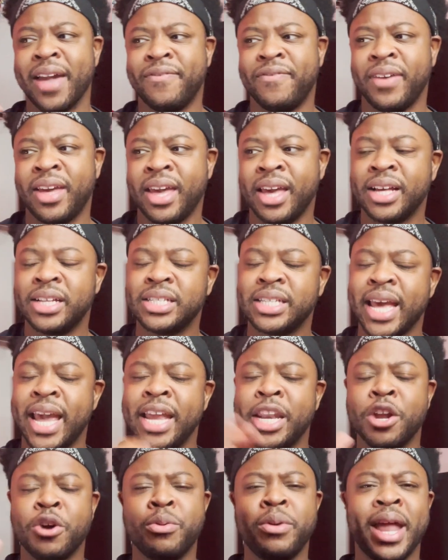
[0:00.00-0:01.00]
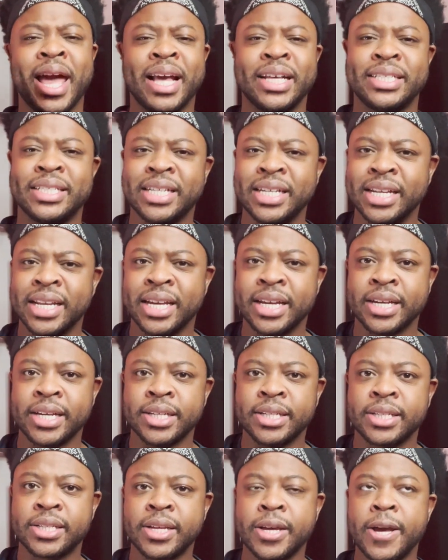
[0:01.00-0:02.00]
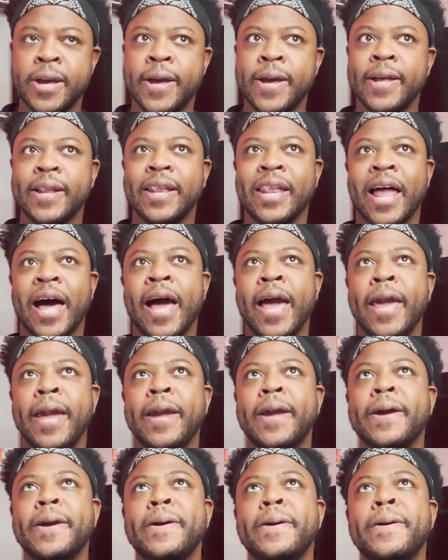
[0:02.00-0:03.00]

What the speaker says: fans ain't no nasty niggas. Like,